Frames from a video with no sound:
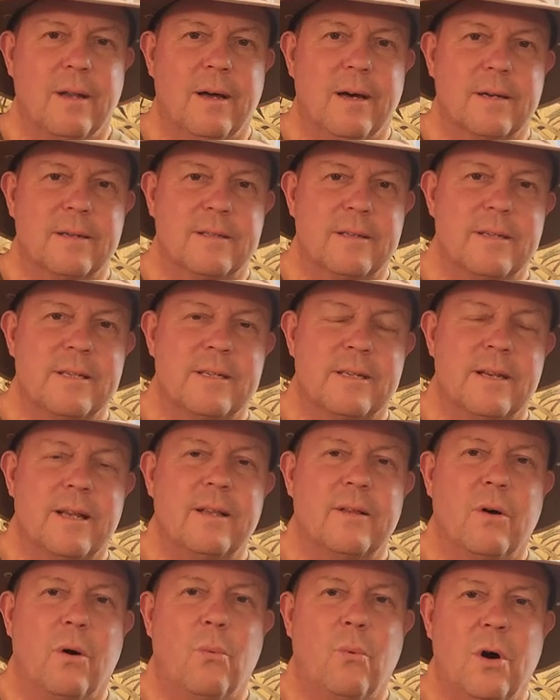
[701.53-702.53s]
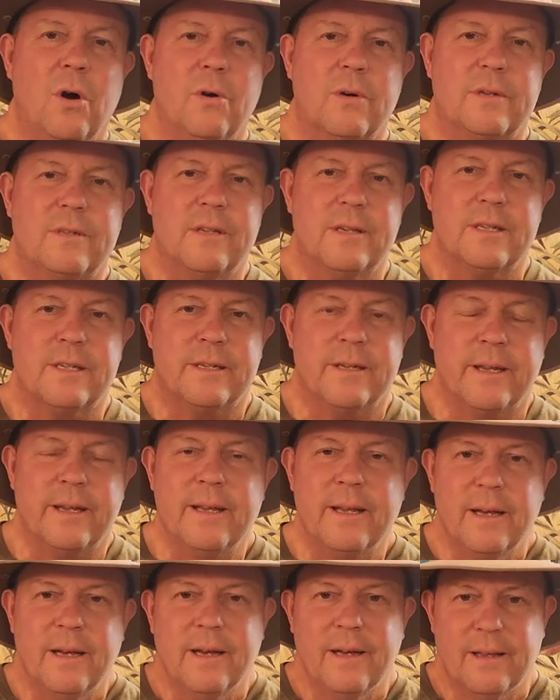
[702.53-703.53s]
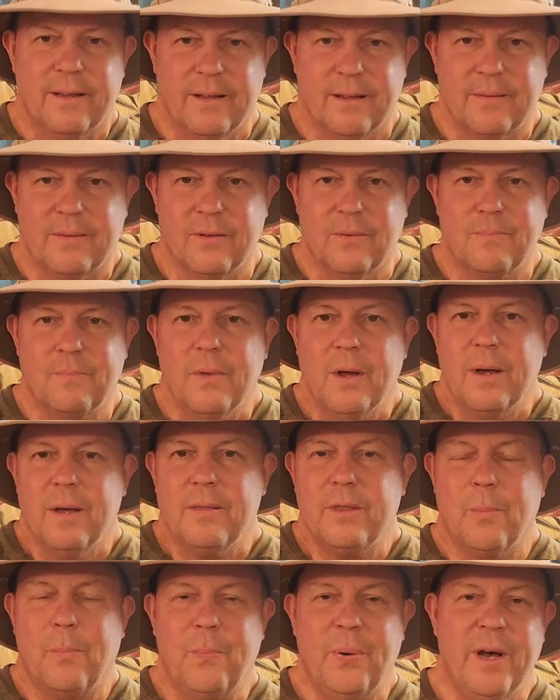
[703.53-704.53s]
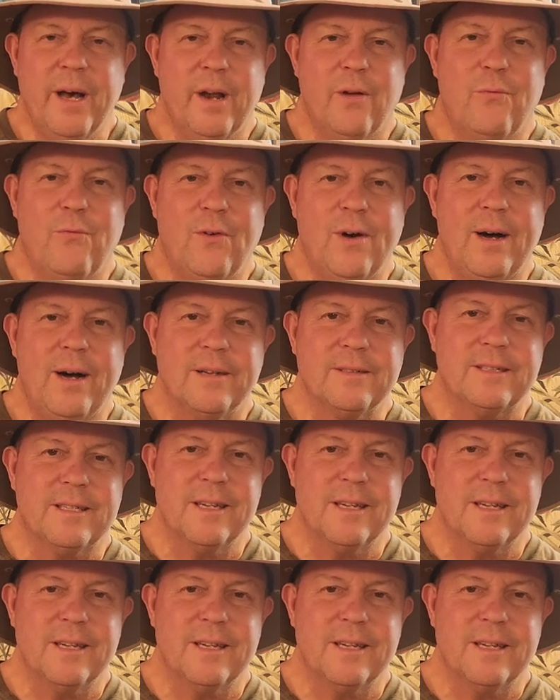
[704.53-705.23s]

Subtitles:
luck, Disney, the woke Disney, the pedophile